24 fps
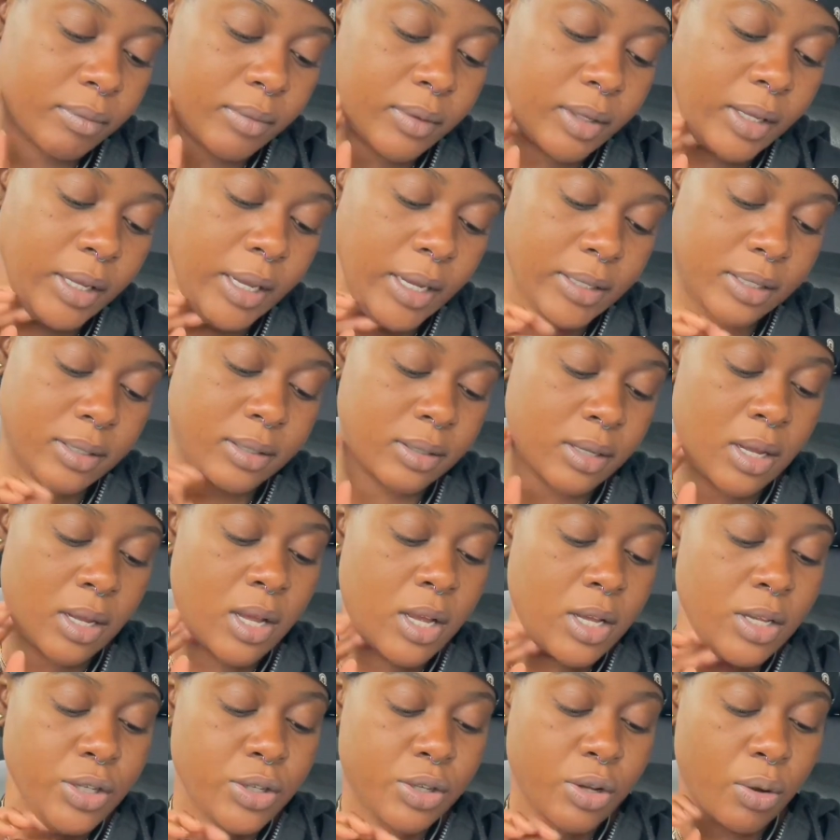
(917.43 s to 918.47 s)
yes
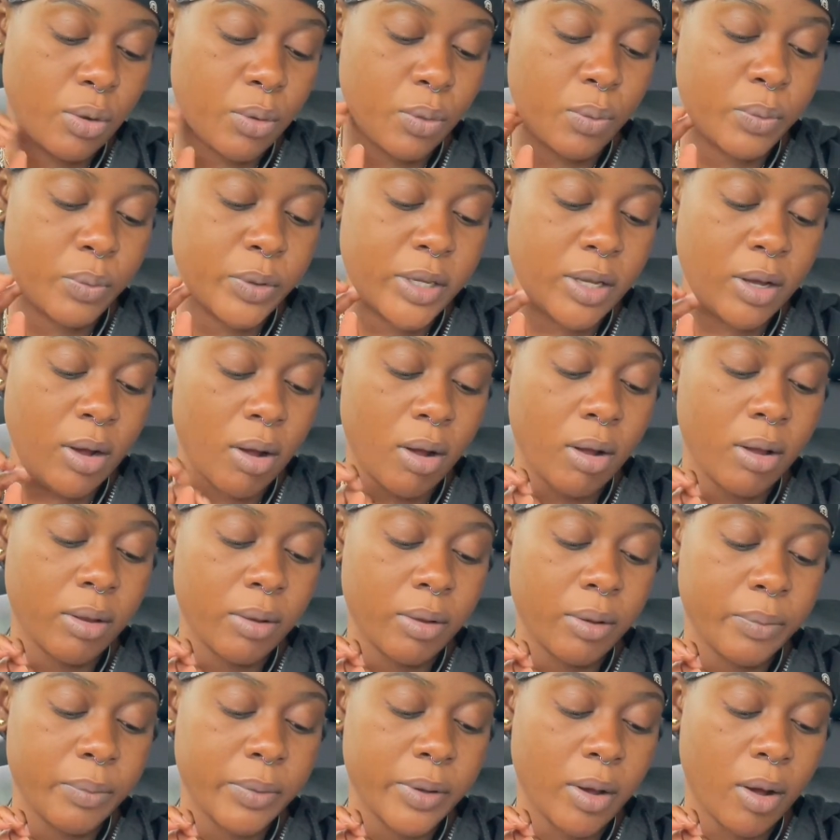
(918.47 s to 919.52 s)
so we all
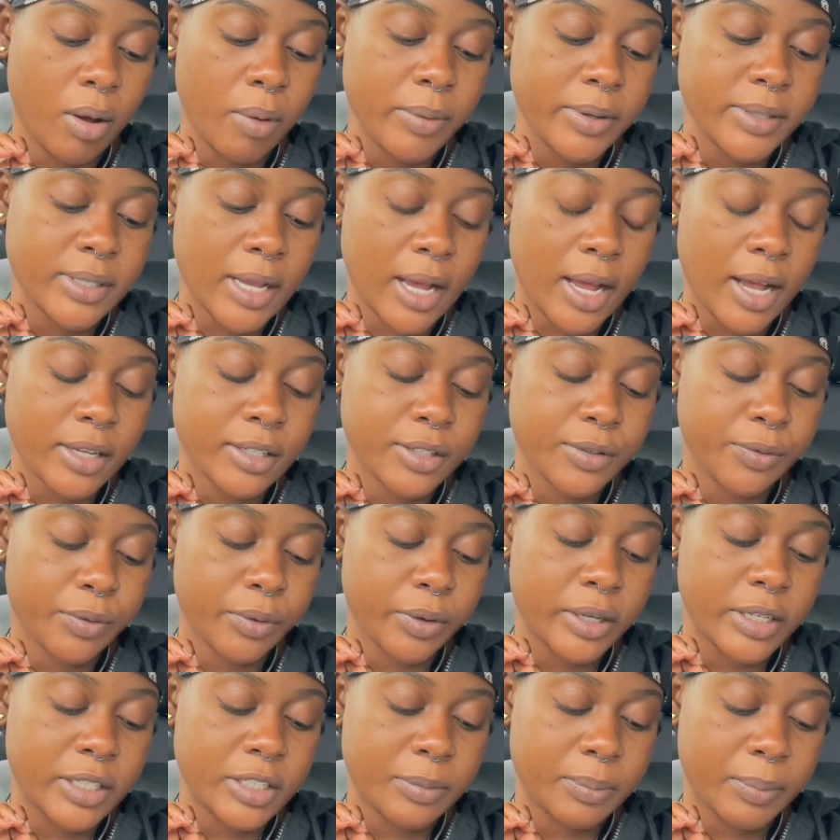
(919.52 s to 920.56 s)
we always ask for
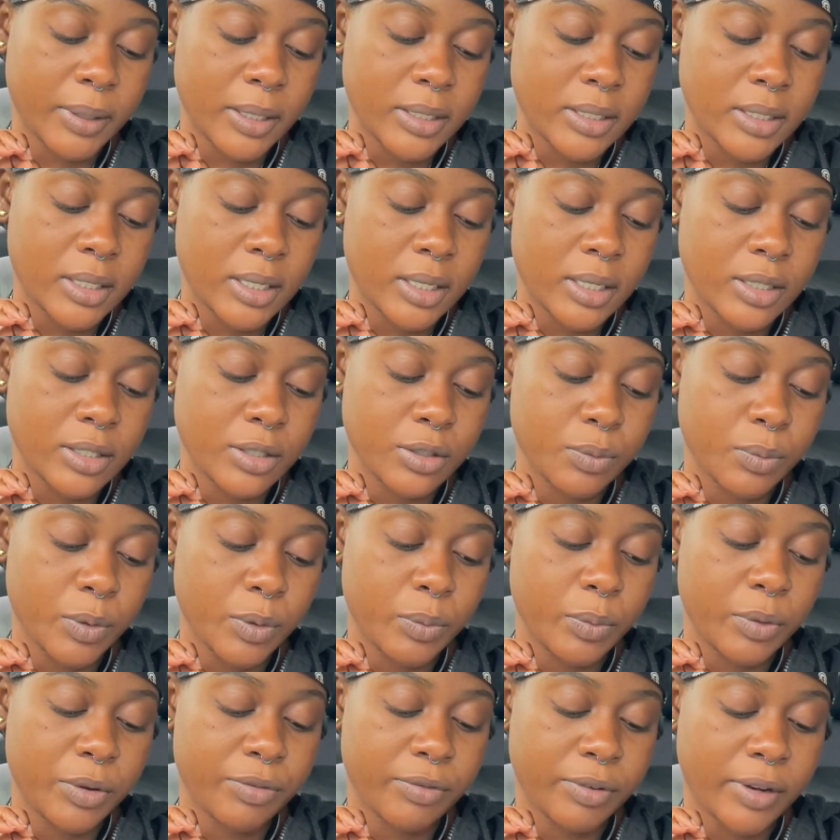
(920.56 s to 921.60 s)
his blessings when
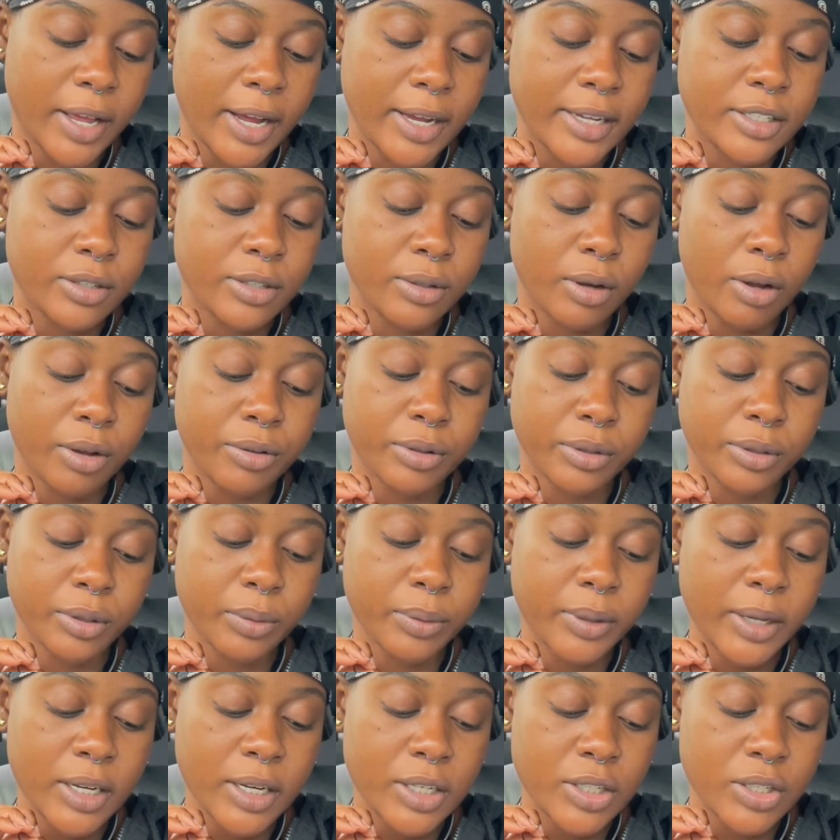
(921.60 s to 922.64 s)
we fly to other
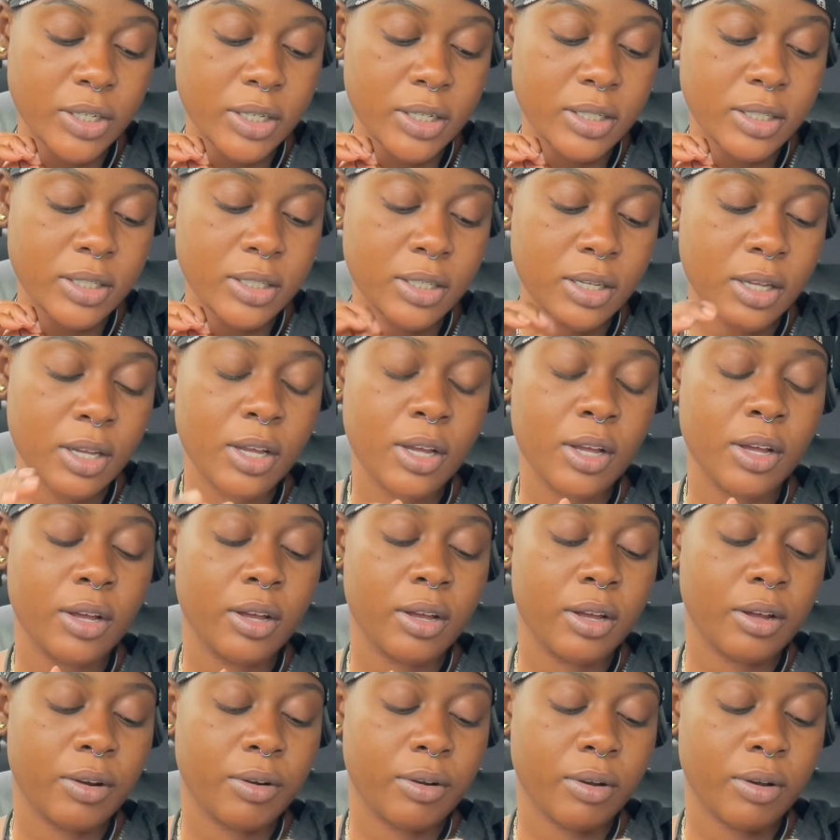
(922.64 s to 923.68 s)
locations
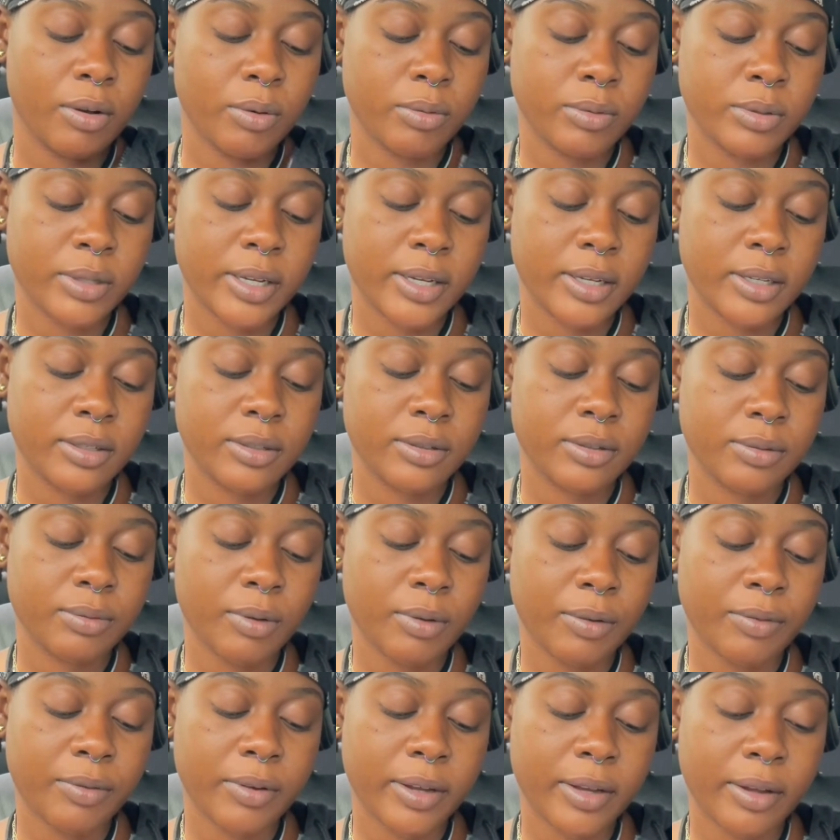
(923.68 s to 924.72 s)
okay
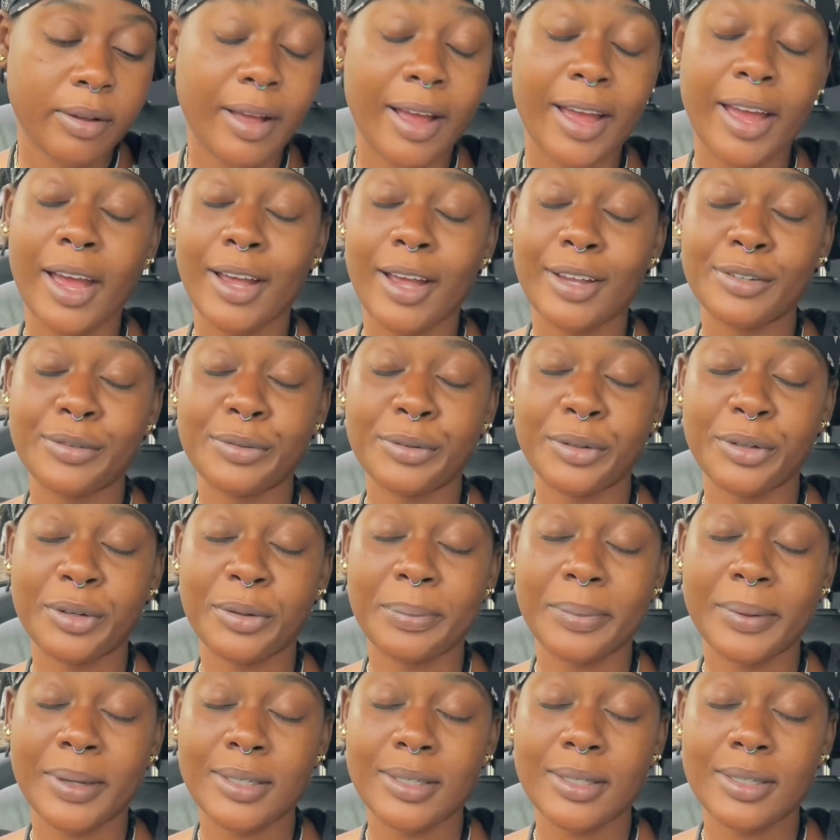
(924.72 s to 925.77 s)
raphael i ask for your
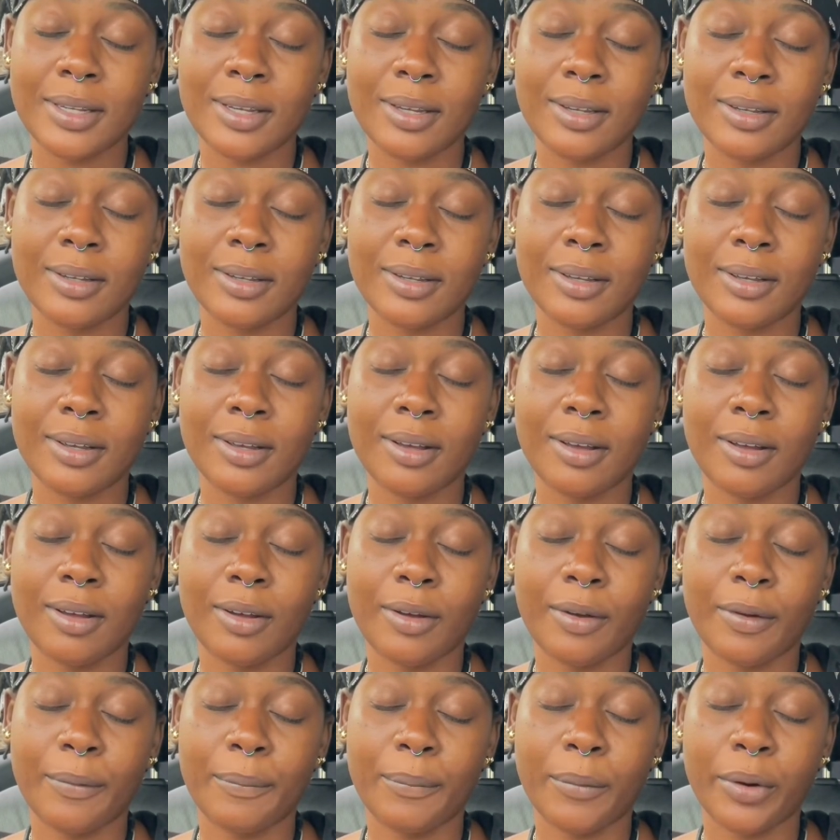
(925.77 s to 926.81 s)
blessing
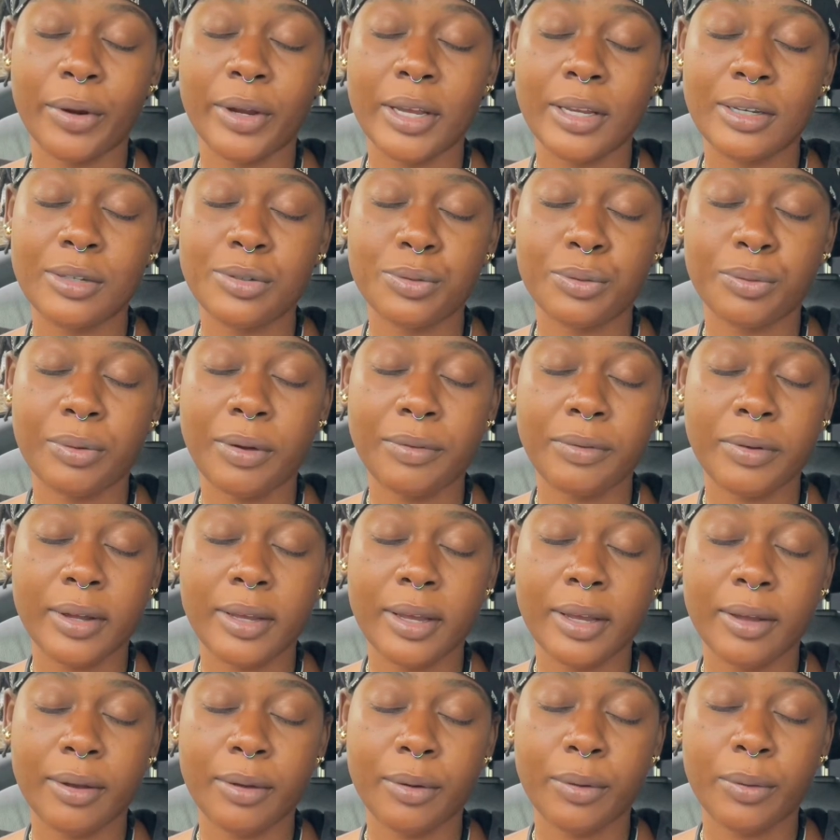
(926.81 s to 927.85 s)
um, archangel
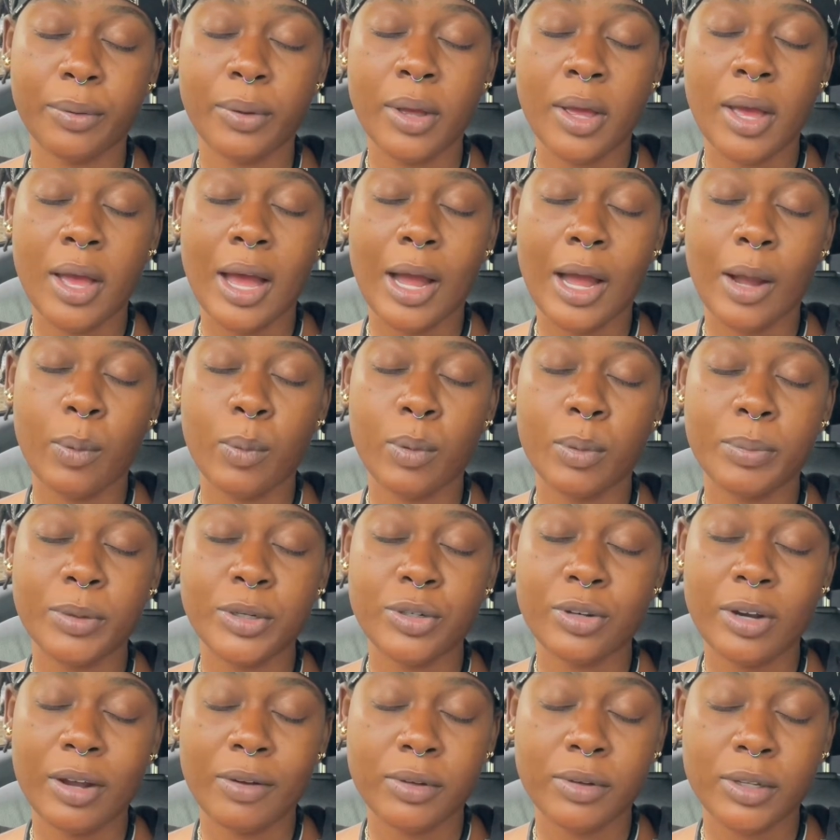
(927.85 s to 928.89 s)
raphael i will be
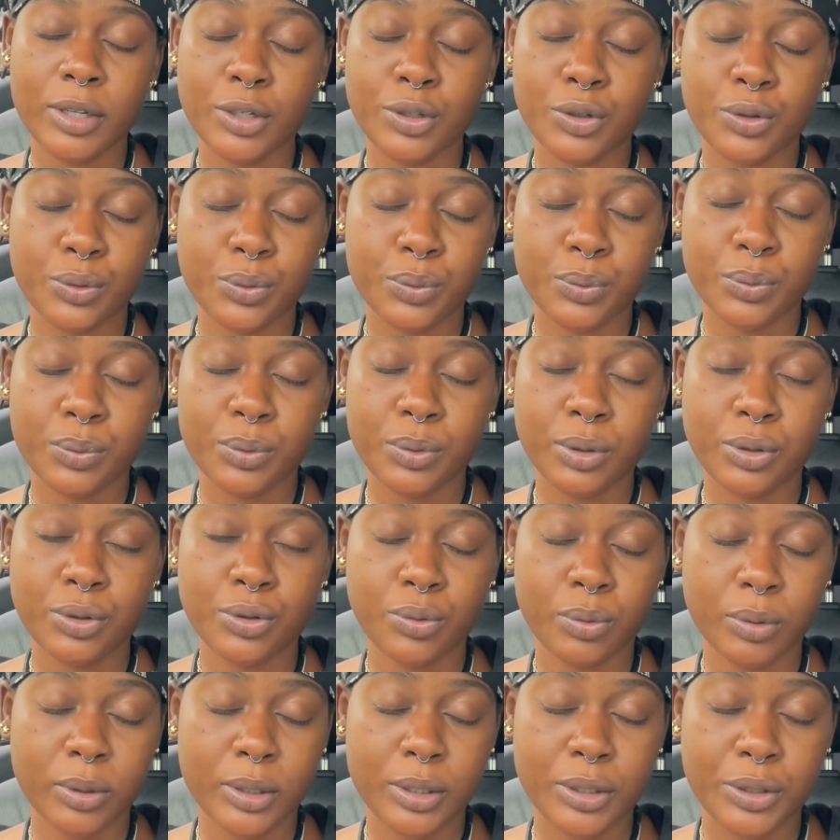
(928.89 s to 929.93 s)
traveling soon
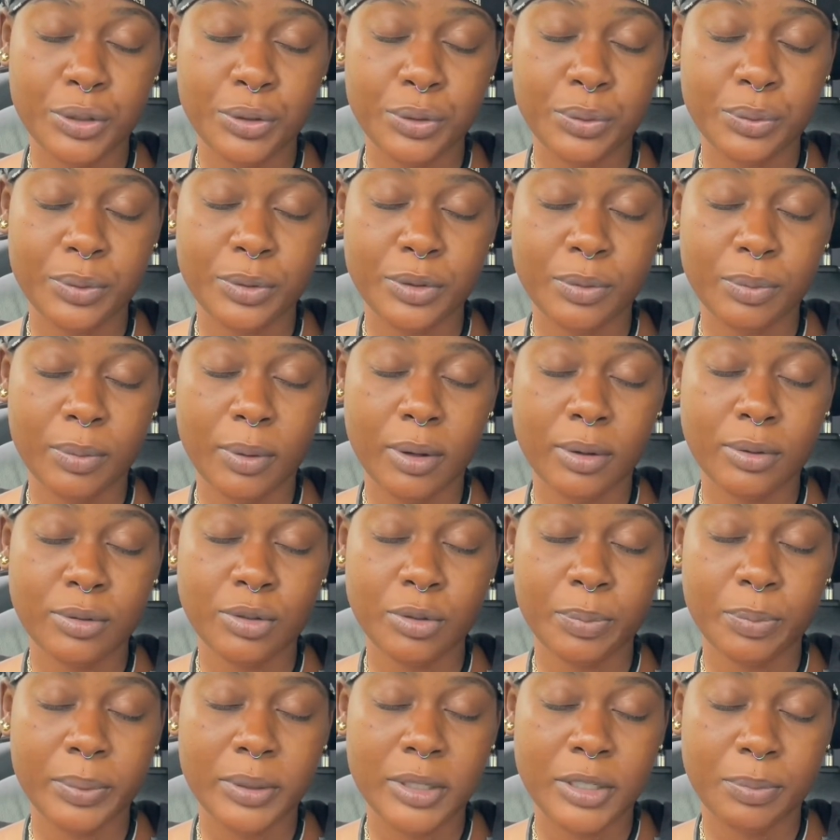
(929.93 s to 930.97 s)
shortly too as well
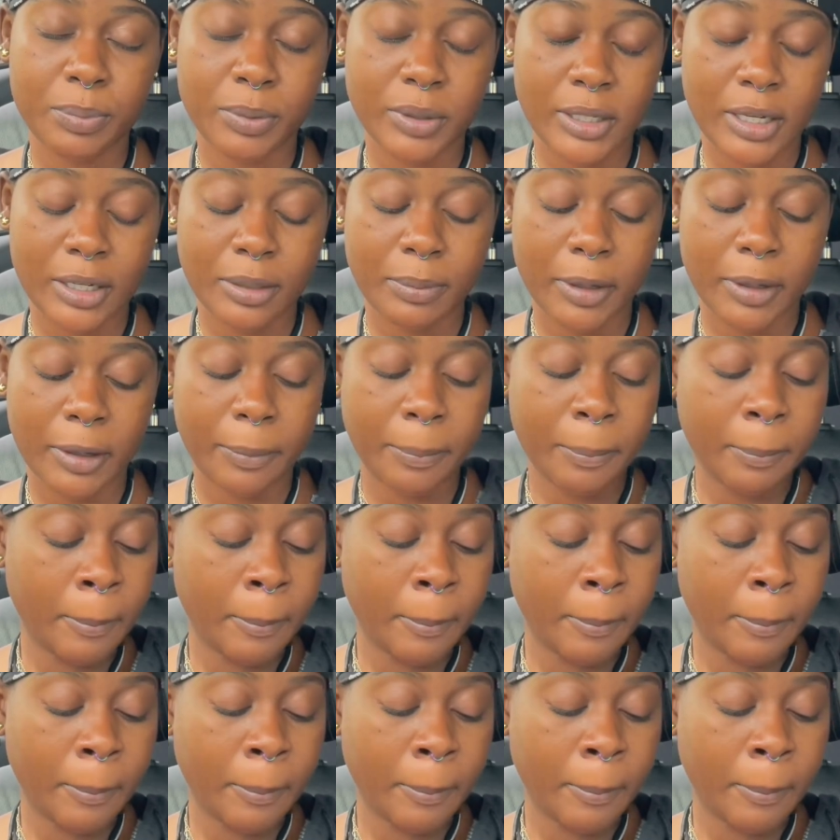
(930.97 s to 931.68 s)
so please protect me